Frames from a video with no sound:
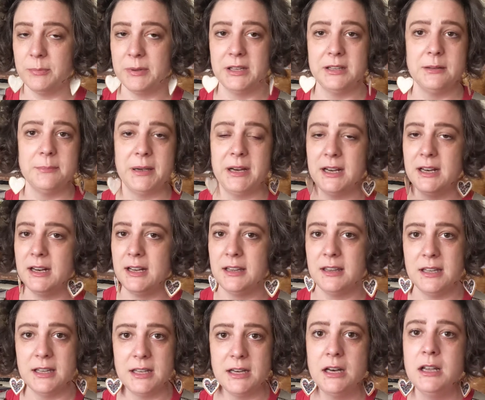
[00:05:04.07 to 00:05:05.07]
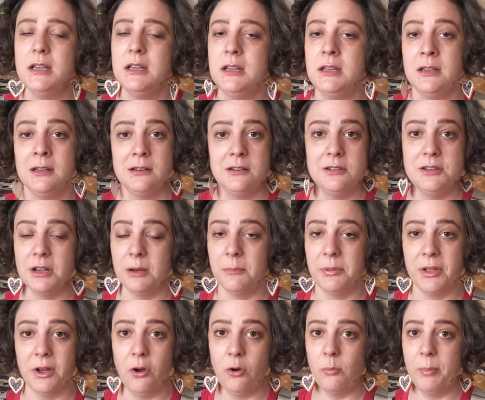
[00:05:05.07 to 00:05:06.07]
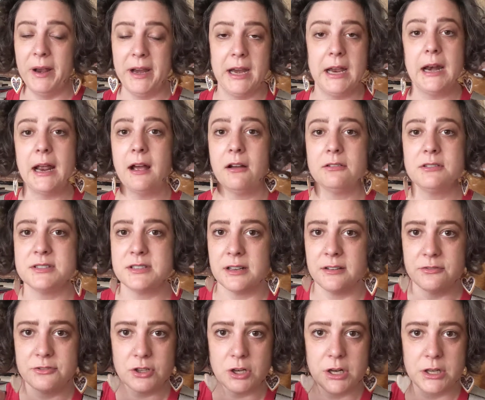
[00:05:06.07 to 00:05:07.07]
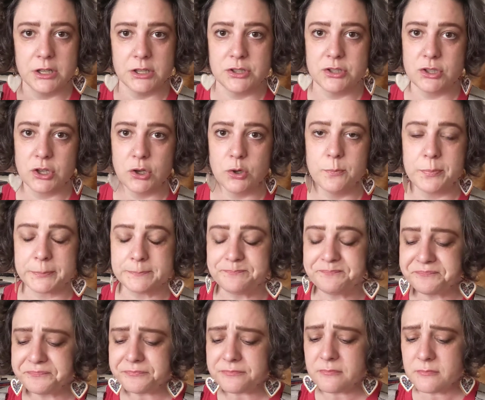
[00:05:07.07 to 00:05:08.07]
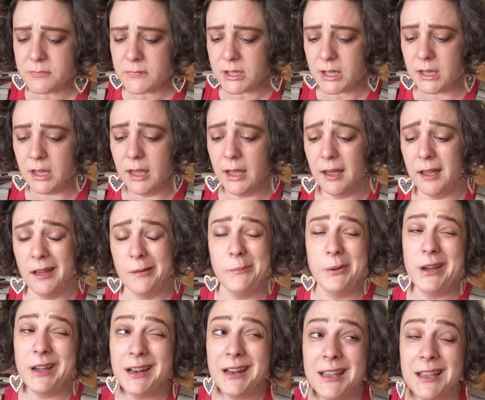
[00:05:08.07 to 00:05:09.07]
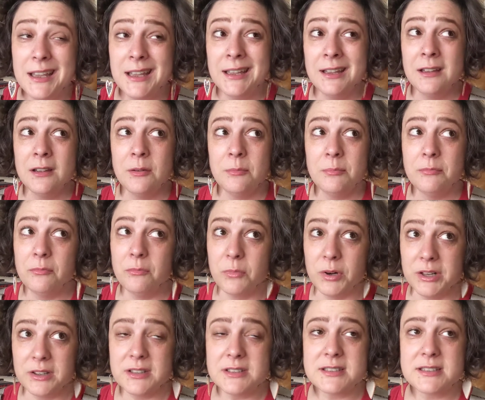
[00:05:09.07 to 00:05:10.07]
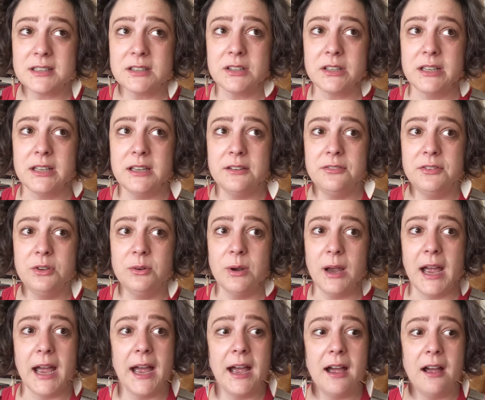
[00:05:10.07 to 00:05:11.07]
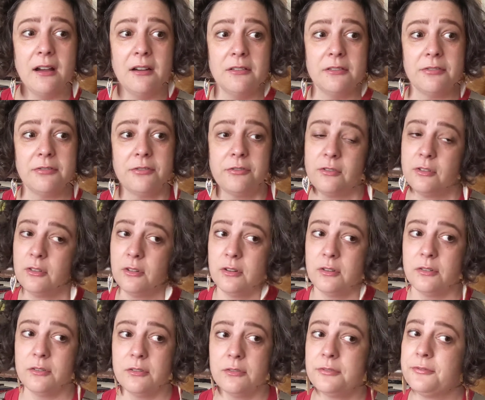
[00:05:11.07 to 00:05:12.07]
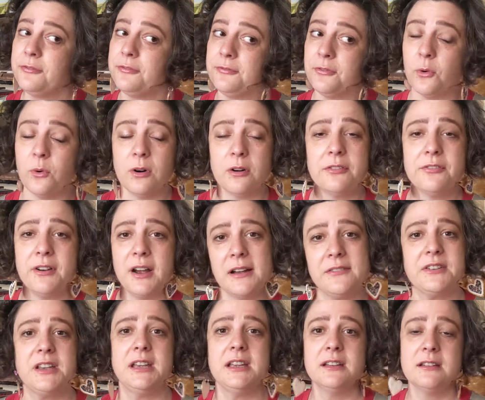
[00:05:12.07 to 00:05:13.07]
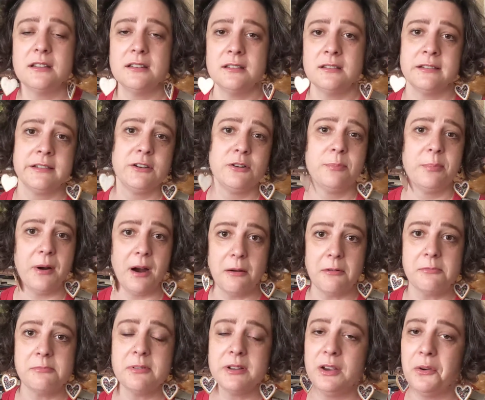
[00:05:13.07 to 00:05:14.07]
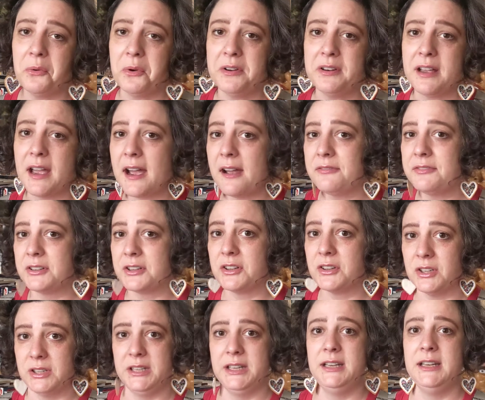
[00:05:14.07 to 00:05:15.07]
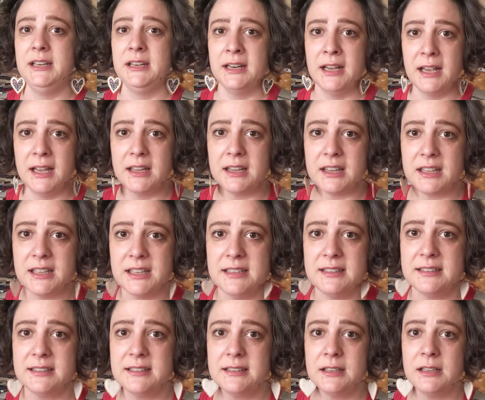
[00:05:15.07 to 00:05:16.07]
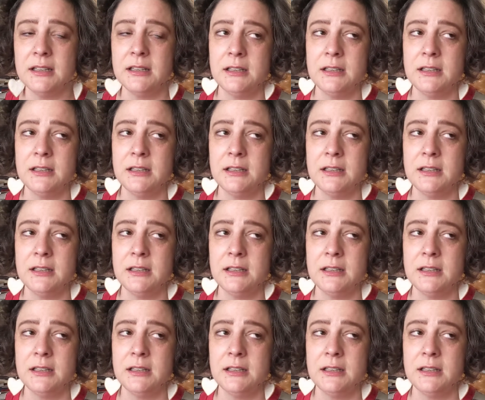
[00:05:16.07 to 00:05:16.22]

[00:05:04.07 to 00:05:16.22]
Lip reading: bit in the pan and then dump the whole pan out instead of trying to scoop. But realistically, if you have 4 or 5 kittens, you're probably going to have to clean at least